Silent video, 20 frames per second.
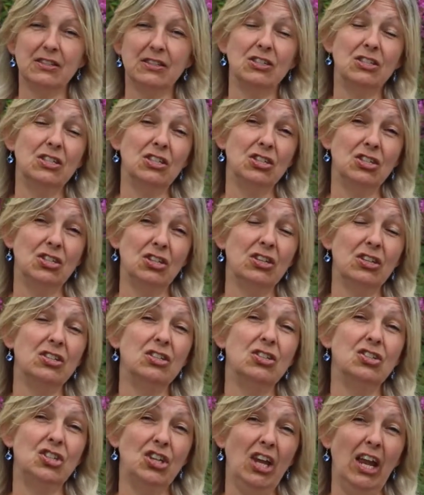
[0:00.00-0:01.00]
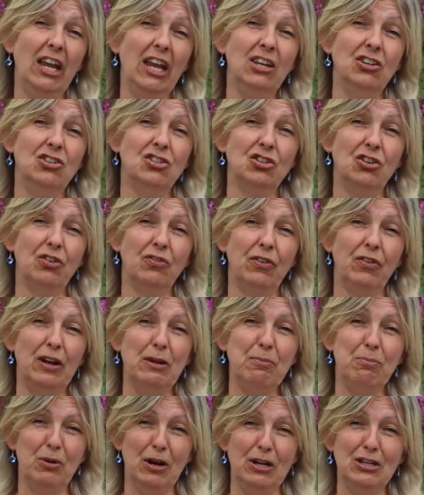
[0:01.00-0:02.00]
because it does change your
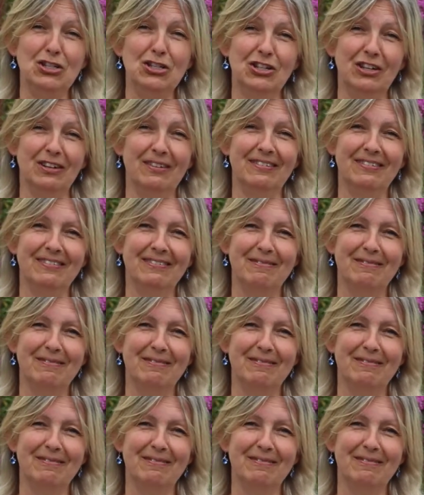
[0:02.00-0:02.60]
vibration.